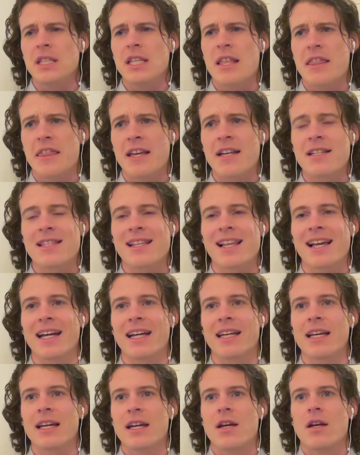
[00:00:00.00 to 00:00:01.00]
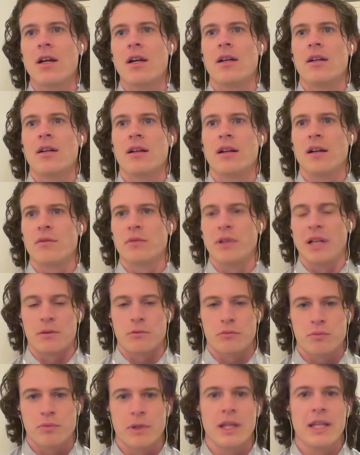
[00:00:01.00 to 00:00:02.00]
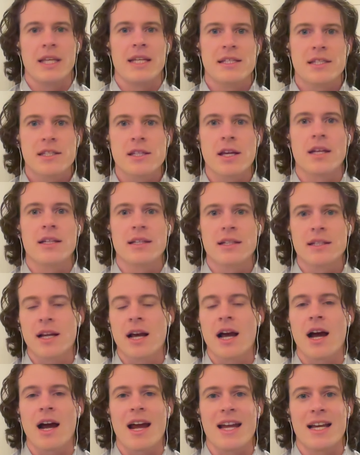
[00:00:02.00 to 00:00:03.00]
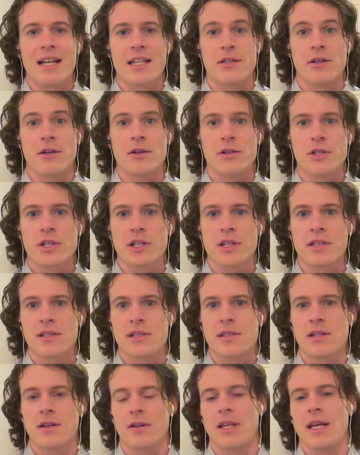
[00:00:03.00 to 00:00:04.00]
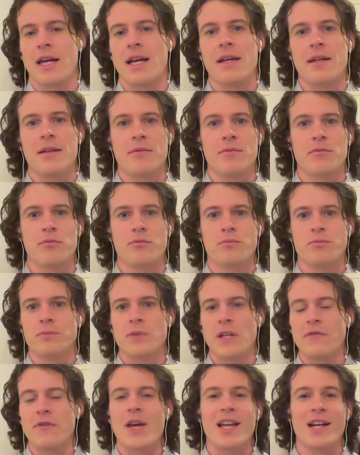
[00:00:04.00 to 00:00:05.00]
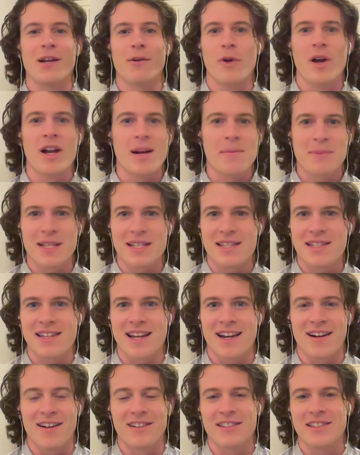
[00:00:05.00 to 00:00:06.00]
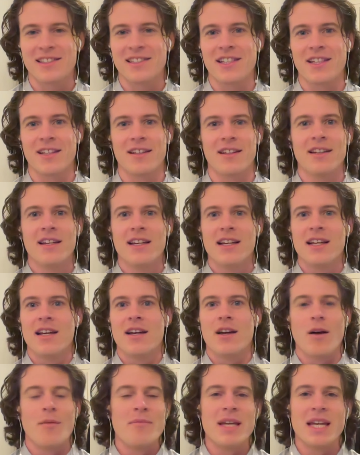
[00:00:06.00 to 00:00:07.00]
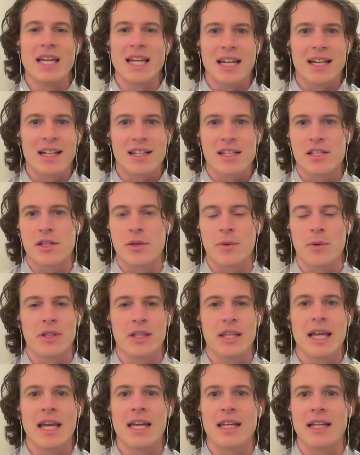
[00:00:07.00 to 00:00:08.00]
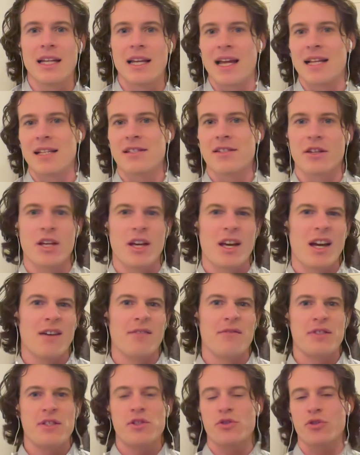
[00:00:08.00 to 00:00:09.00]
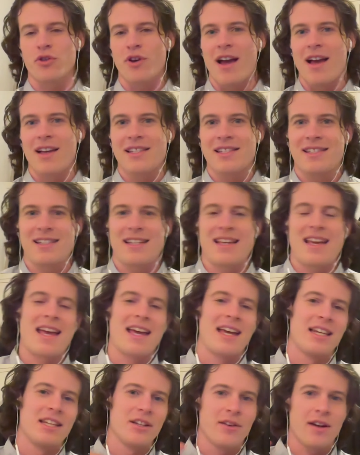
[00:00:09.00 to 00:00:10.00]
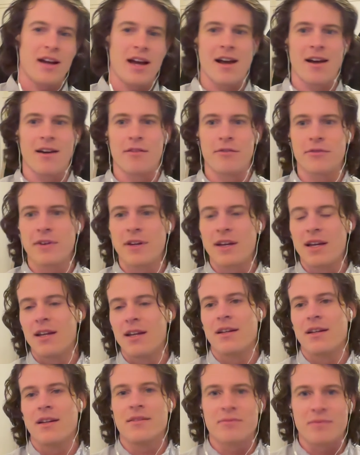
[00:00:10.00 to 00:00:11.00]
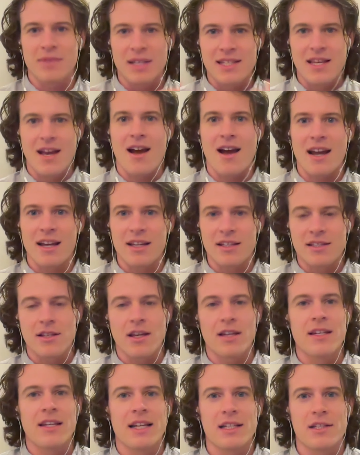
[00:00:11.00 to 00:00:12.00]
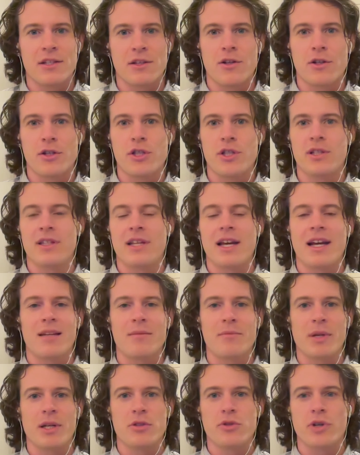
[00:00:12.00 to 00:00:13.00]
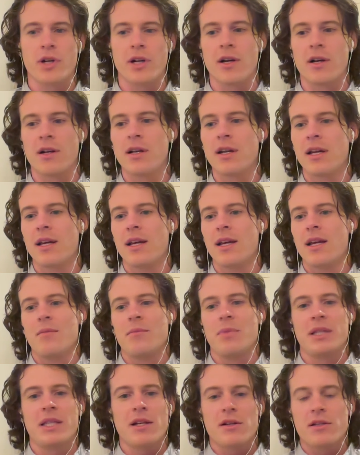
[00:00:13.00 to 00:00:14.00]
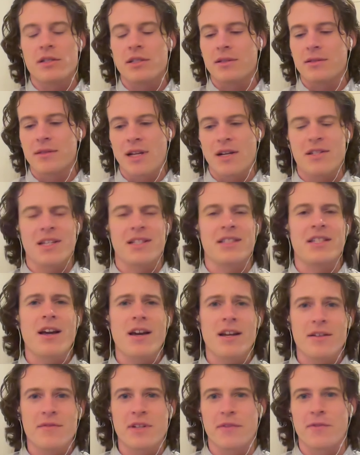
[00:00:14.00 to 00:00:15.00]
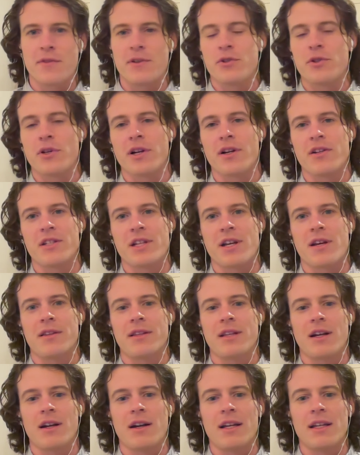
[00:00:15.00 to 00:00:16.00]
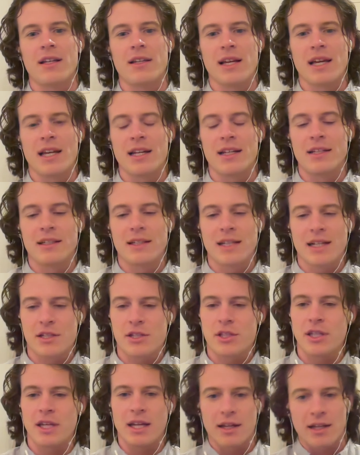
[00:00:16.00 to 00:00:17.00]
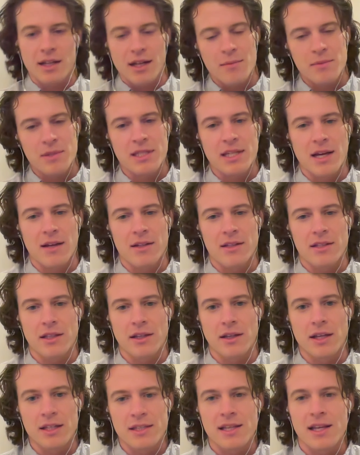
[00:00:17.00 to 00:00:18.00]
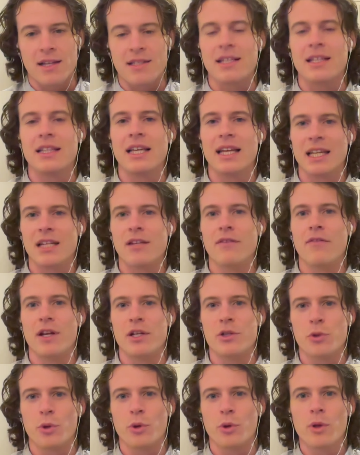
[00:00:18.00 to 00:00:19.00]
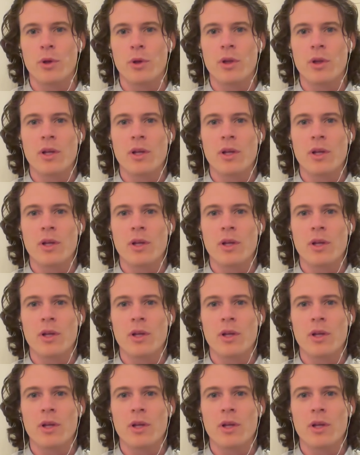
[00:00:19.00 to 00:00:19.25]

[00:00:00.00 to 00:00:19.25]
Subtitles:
things like really sudden high exertion. So like if you had to run up the stairs to a meeting because you were late, and so you have stress and you have this high sudden exertion, that can be a trigger. But there's a ton of different triggers out there, and actually it comes down to assessing the individual